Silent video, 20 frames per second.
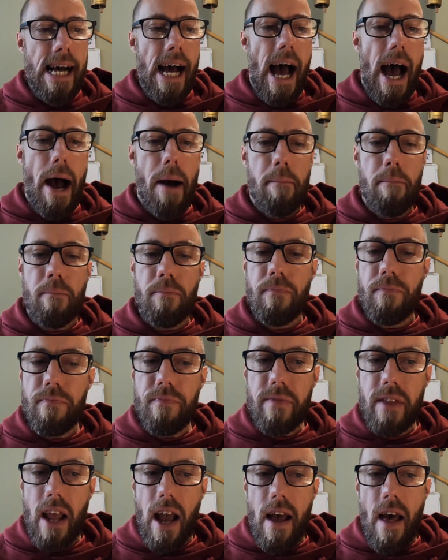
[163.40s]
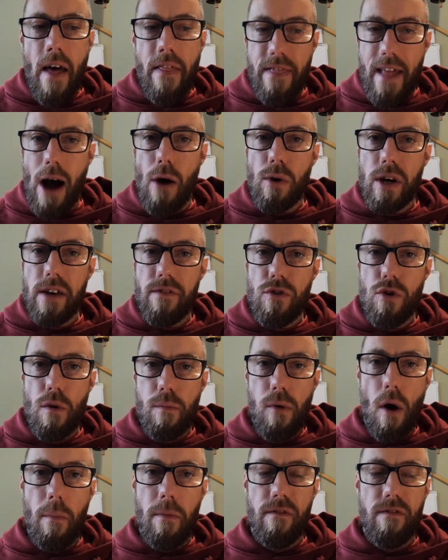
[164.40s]
And that will give you a
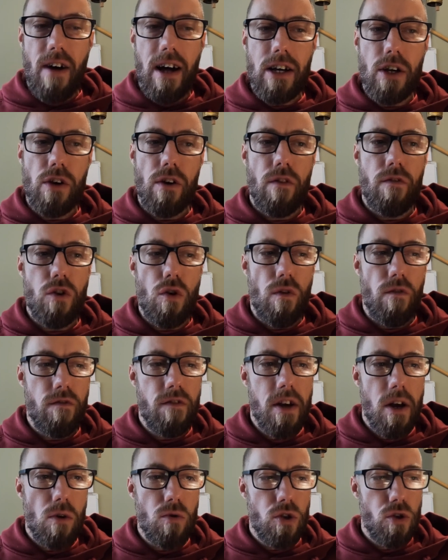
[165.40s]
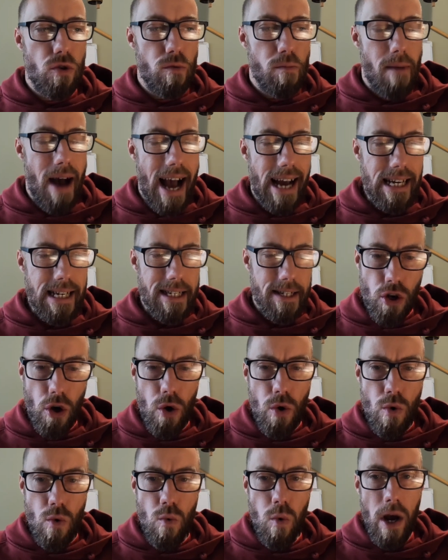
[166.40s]
proper value of your VO2 max.
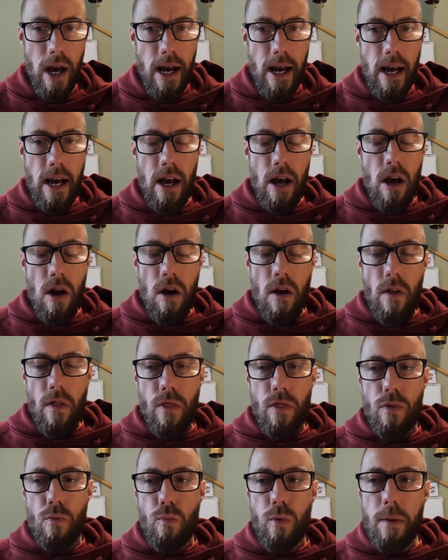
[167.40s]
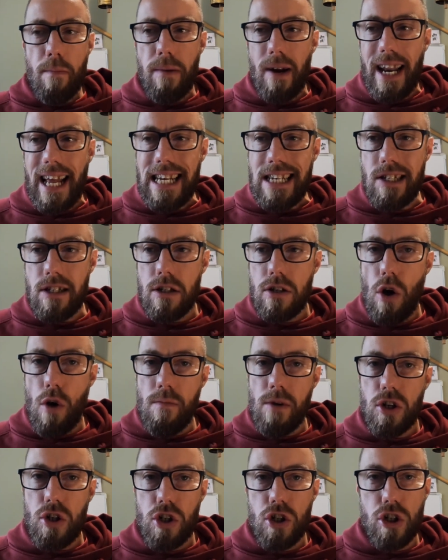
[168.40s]
Two, we place so
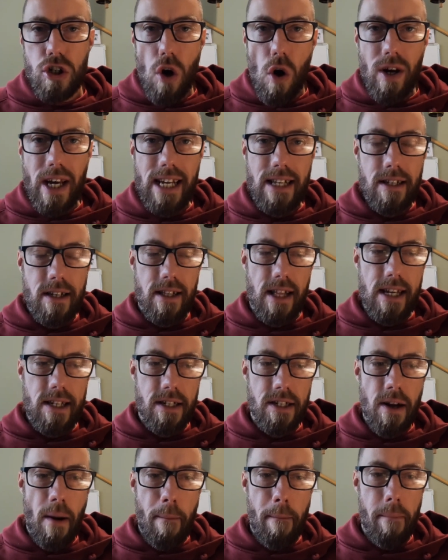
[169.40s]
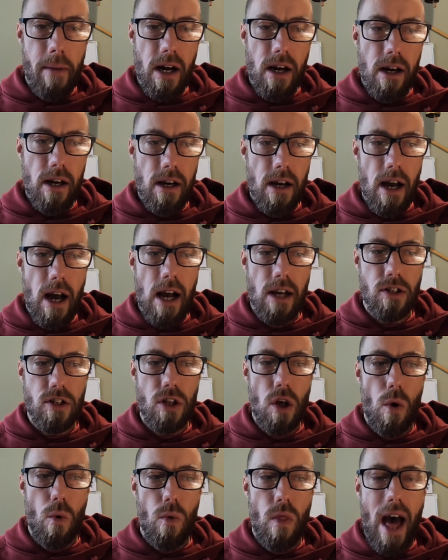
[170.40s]
much stock into this number as
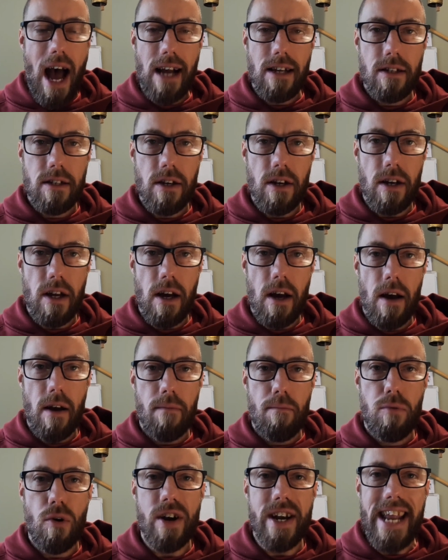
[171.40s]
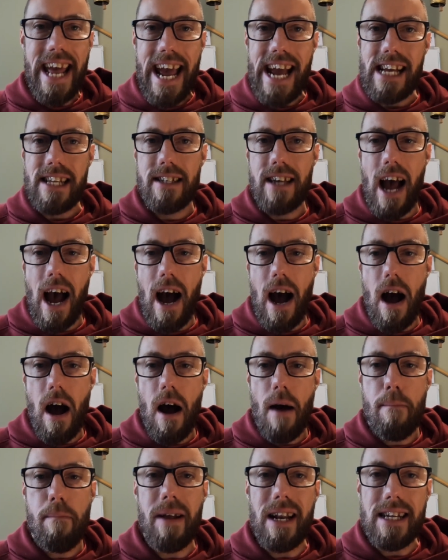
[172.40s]
though that's going to predict
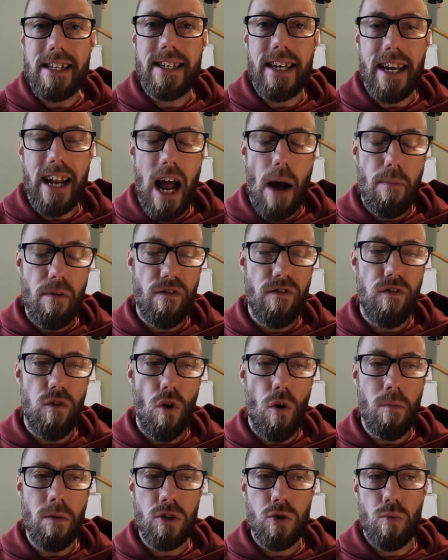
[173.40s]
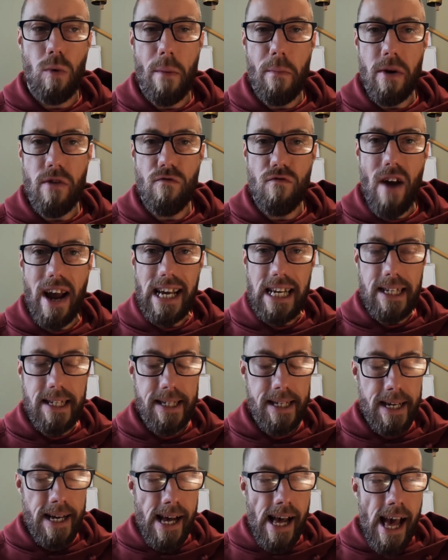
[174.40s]
our ability and our performance when we
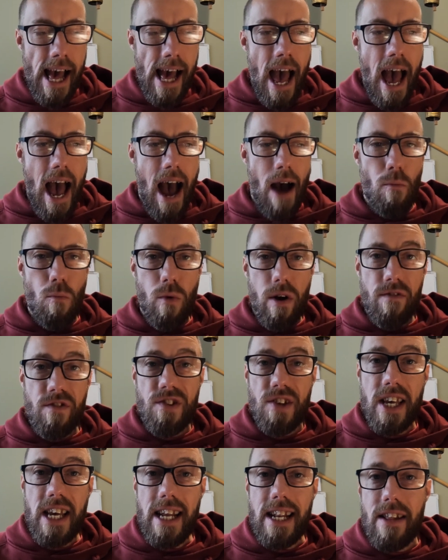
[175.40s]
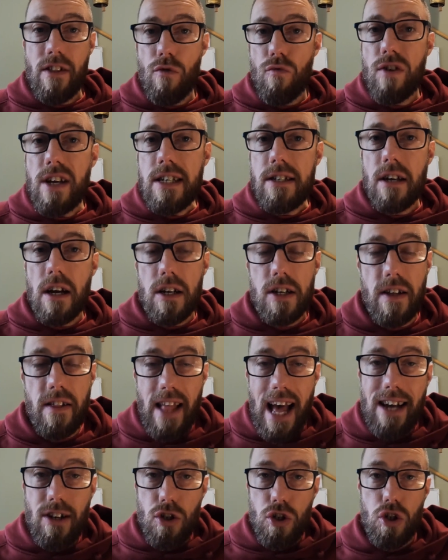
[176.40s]
race. And we've seen in the research that
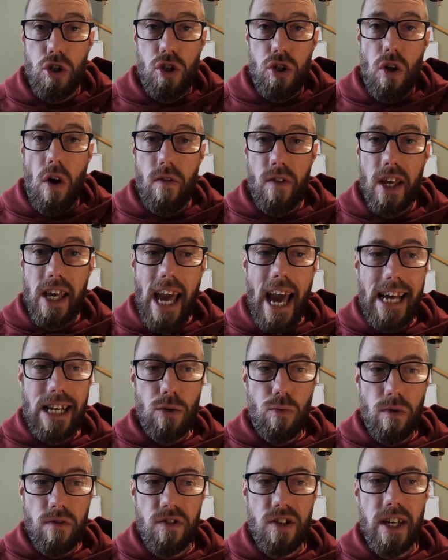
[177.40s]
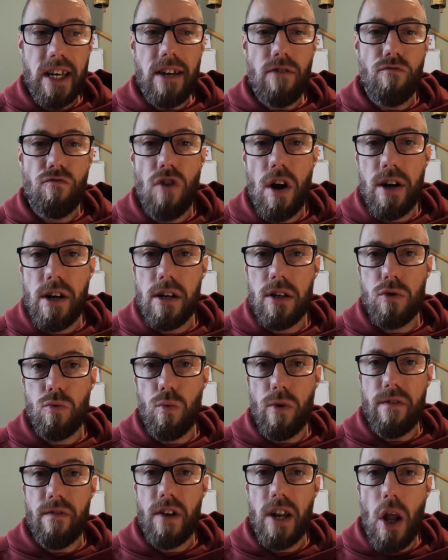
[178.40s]
that's just not the case. We've seen runners
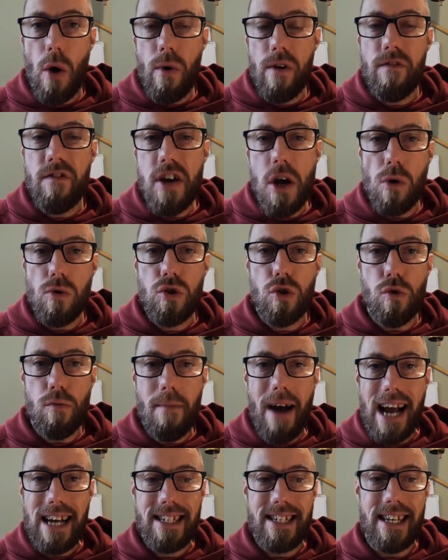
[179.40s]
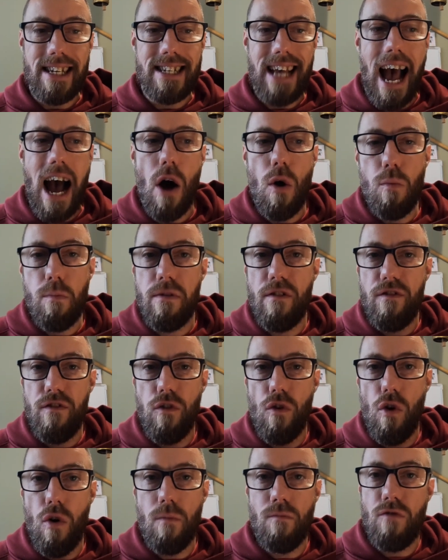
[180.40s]
with lower VO2 maxes
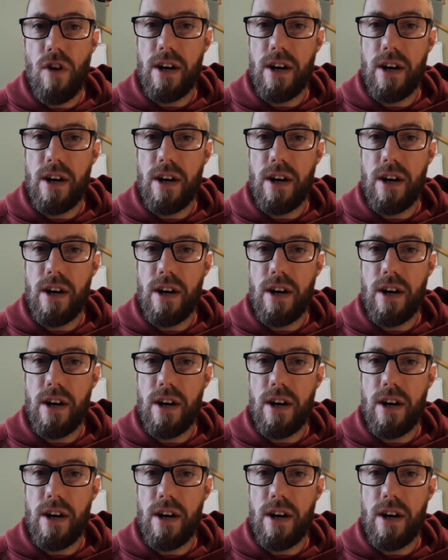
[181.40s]
outperform